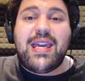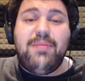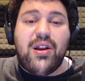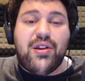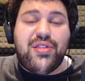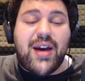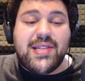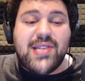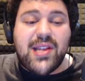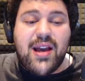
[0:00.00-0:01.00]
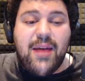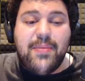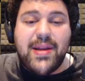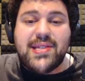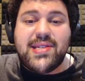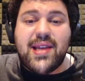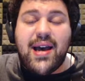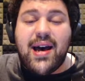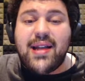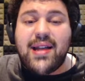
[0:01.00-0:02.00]
me your thoughts and comments
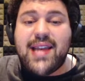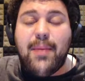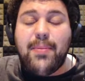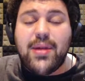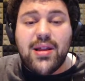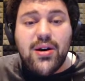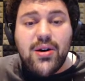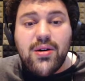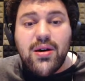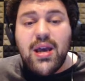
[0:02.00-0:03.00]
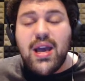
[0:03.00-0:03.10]
down below.